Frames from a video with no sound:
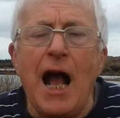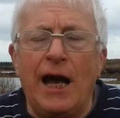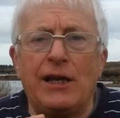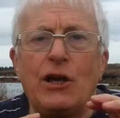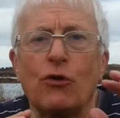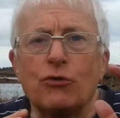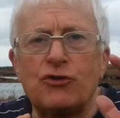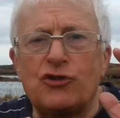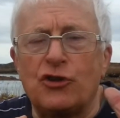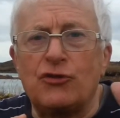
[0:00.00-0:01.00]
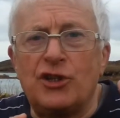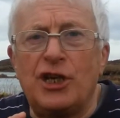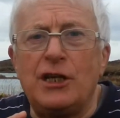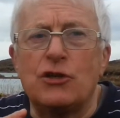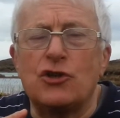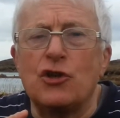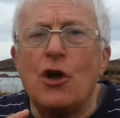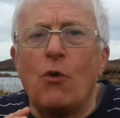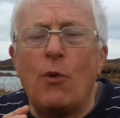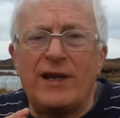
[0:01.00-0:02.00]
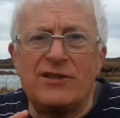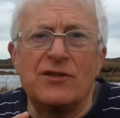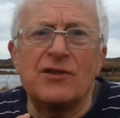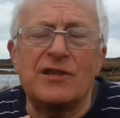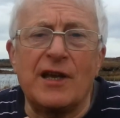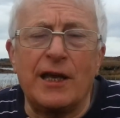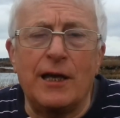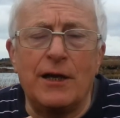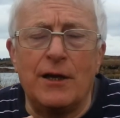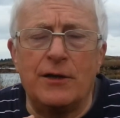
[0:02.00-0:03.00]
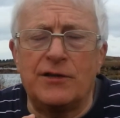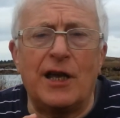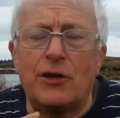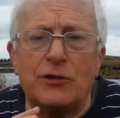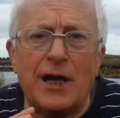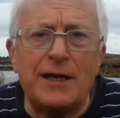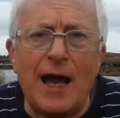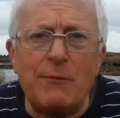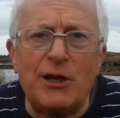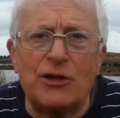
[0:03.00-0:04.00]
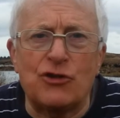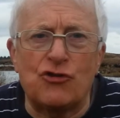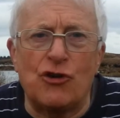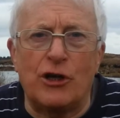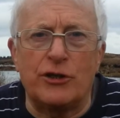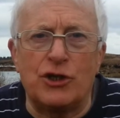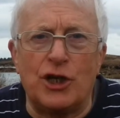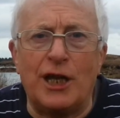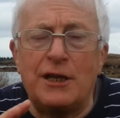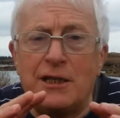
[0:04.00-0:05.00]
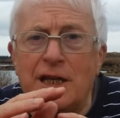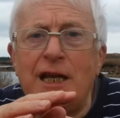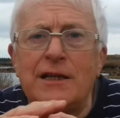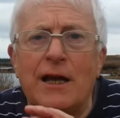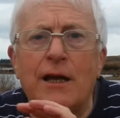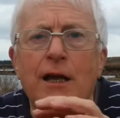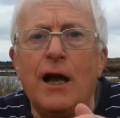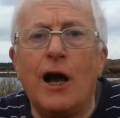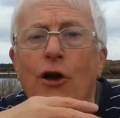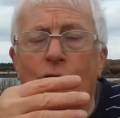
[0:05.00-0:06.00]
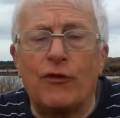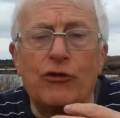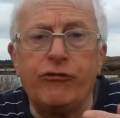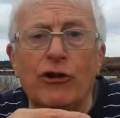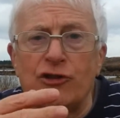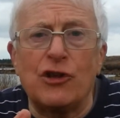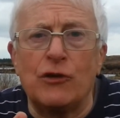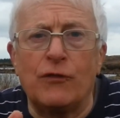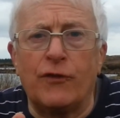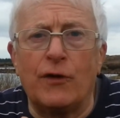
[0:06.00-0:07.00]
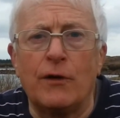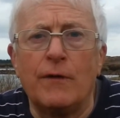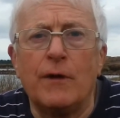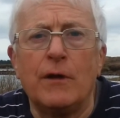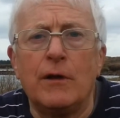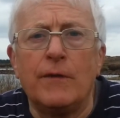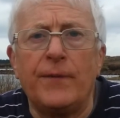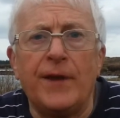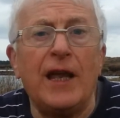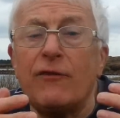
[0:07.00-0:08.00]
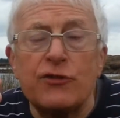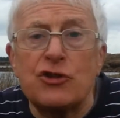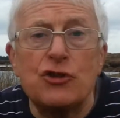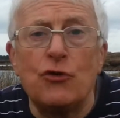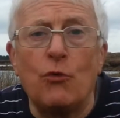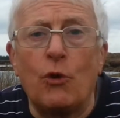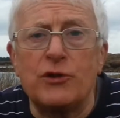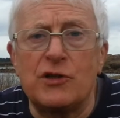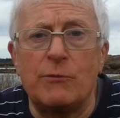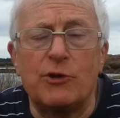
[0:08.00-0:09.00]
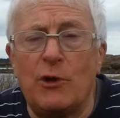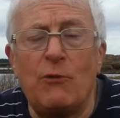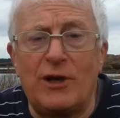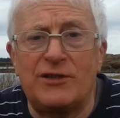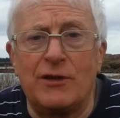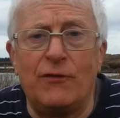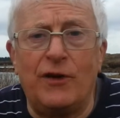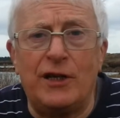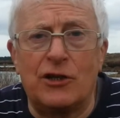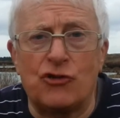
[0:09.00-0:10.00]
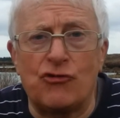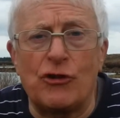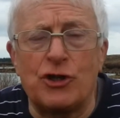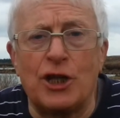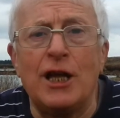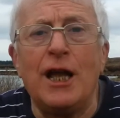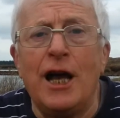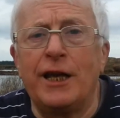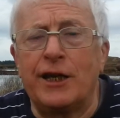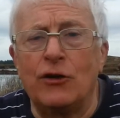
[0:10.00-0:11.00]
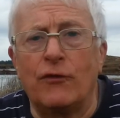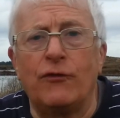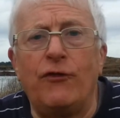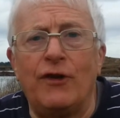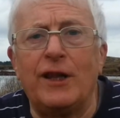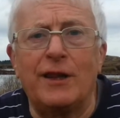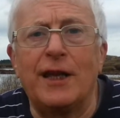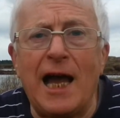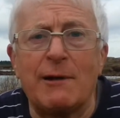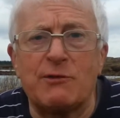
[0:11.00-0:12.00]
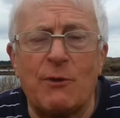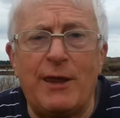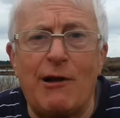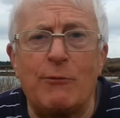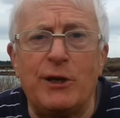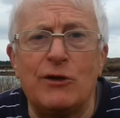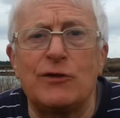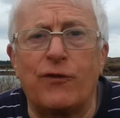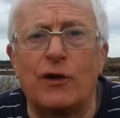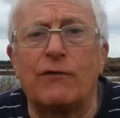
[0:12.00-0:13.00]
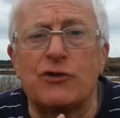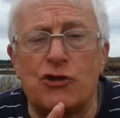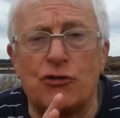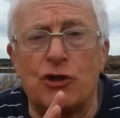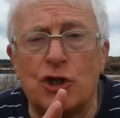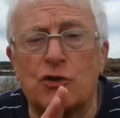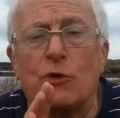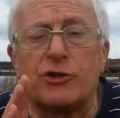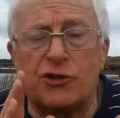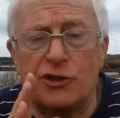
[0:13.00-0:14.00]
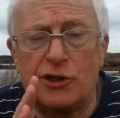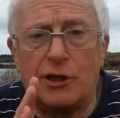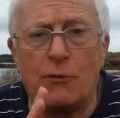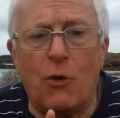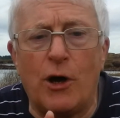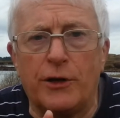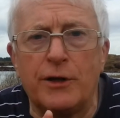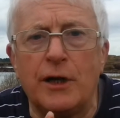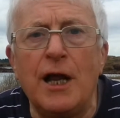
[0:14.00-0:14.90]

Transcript: And I also teach Western psychodynamic astrology, and indeed I offer crossover, if the student wants it, between Western and Vedic astrology, and I can often fill in the gaps where that would be useful if the student just wants to study one.